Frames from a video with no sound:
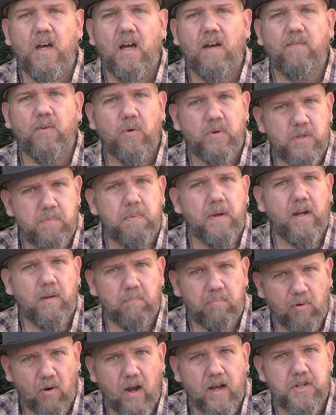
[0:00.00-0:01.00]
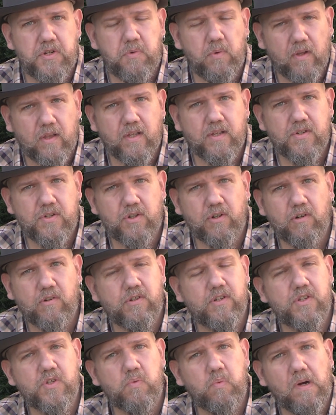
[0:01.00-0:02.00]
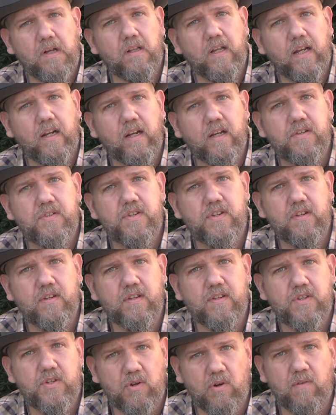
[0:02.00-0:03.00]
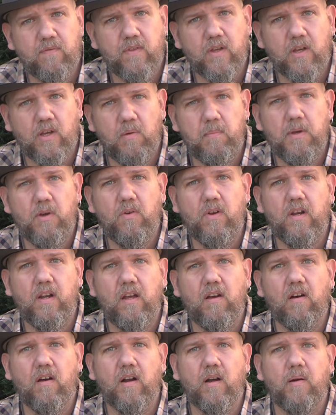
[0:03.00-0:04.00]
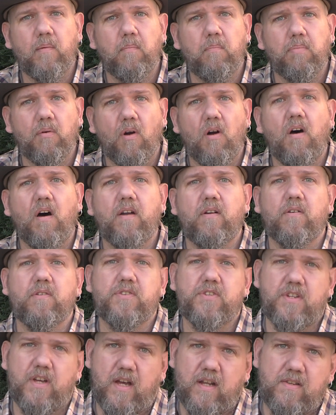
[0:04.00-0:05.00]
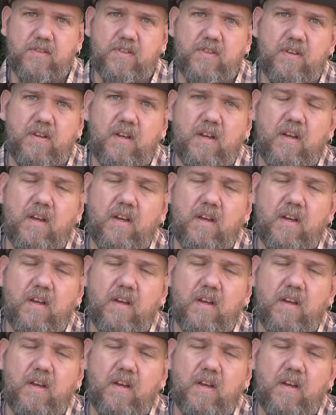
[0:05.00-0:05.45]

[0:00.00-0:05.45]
I've always been impressed with this church's willingness to serve the community on a broader sense.